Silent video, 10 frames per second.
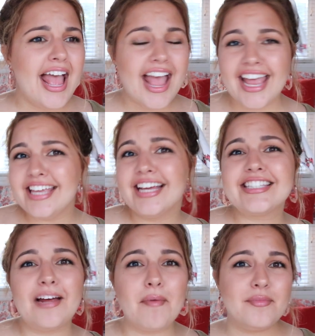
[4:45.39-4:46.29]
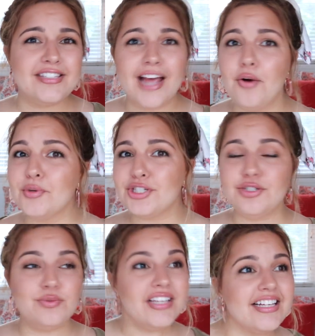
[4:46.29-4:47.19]
hey, next time I'm in town, we should
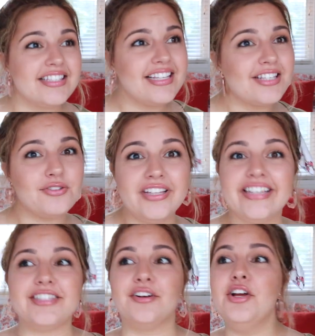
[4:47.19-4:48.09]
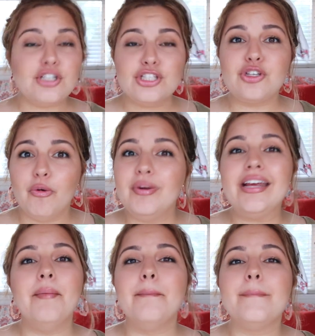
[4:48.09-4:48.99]
do this, this, or this. Or there's so many
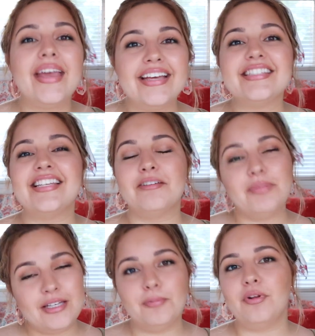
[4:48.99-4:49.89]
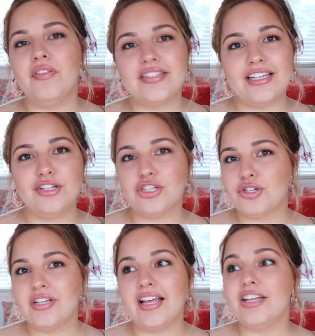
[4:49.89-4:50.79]
amazing people in this
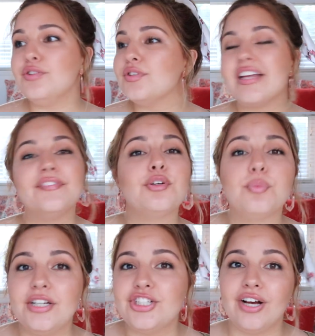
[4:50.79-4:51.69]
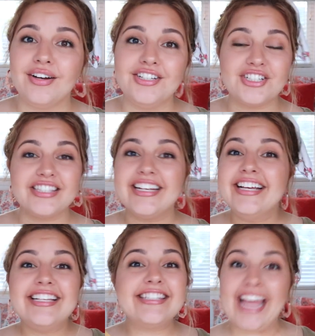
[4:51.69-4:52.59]
industry that you just have to reach out and just
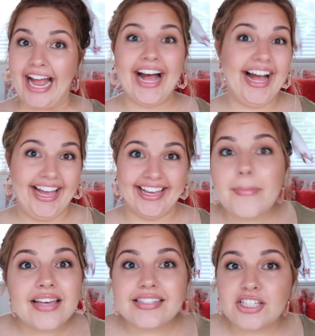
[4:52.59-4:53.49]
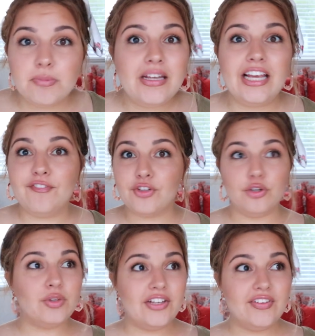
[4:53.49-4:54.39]
say hi. Message me. If
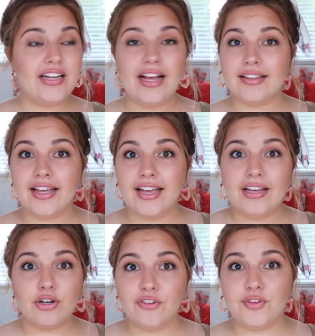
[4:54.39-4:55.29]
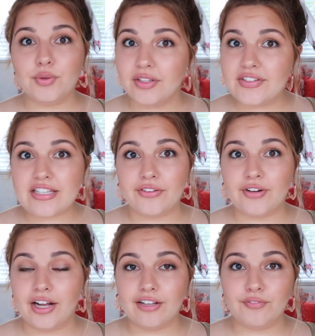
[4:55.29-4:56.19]
you live in LA or if you live in Southern
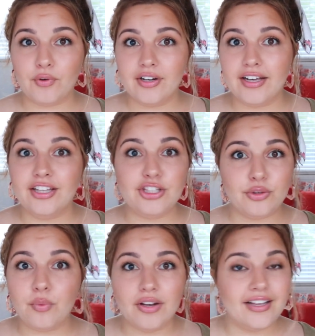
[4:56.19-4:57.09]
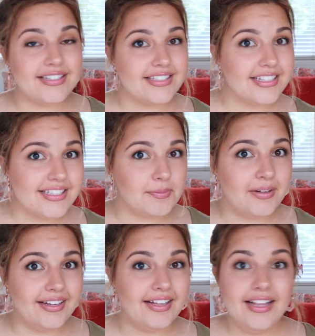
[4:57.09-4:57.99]
California and you wanna assist me,